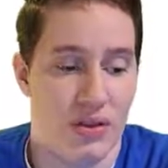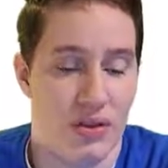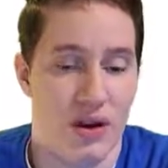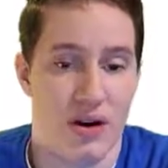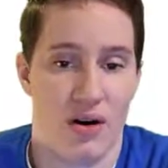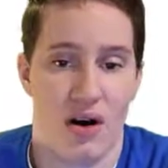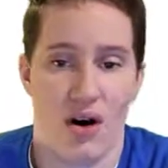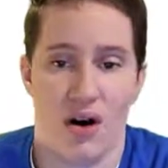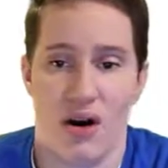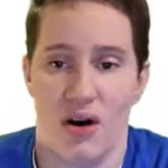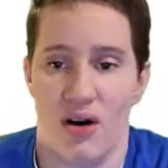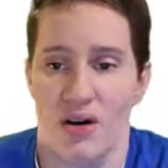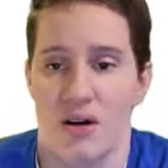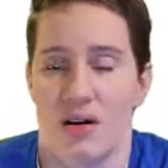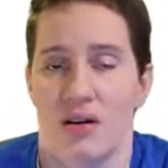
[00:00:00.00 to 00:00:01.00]
there
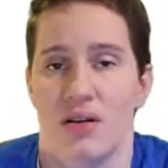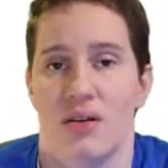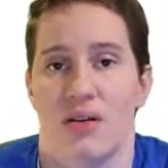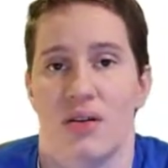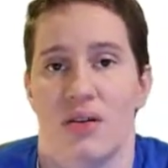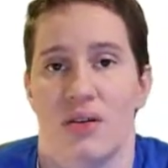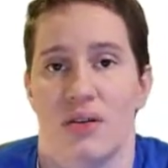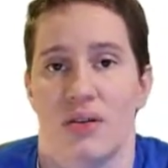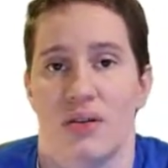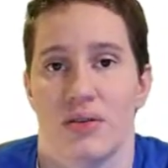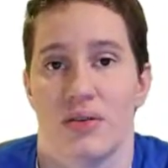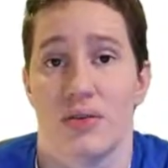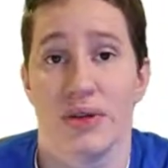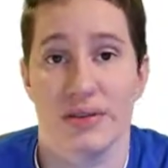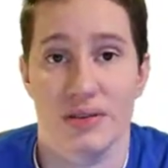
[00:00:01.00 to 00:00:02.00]
are
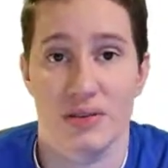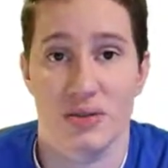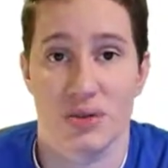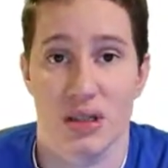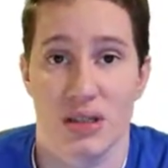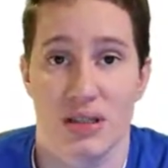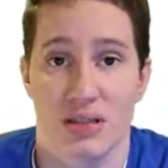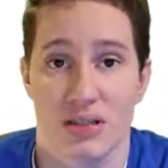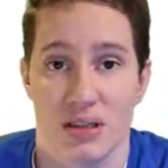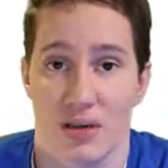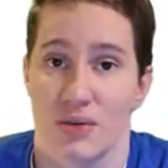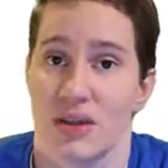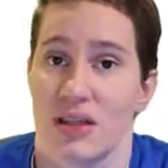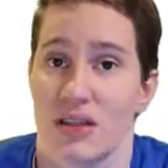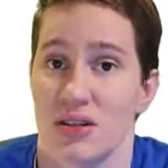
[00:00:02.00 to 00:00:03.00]
3 situations
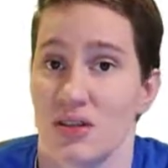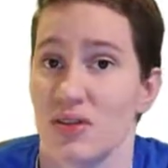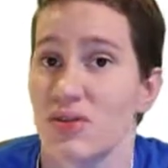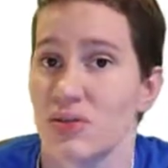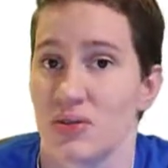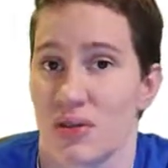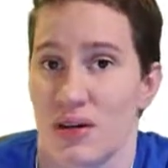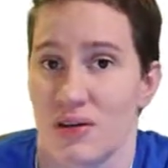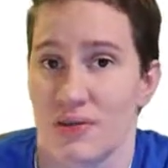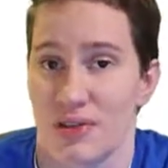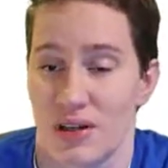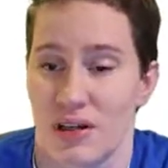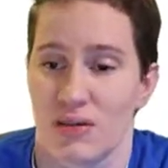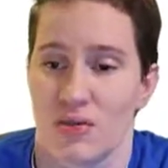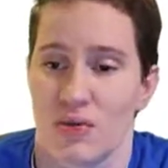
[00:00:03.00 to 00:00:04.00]
that we can use law of
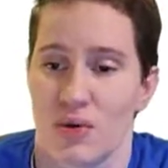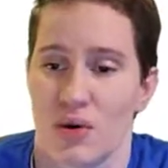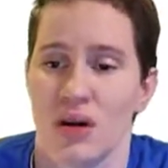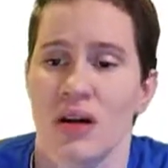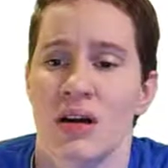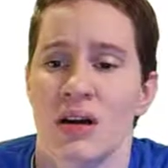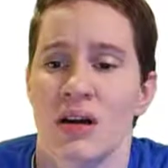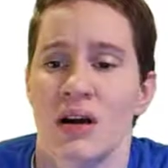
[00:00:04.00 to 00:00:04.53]
sines for.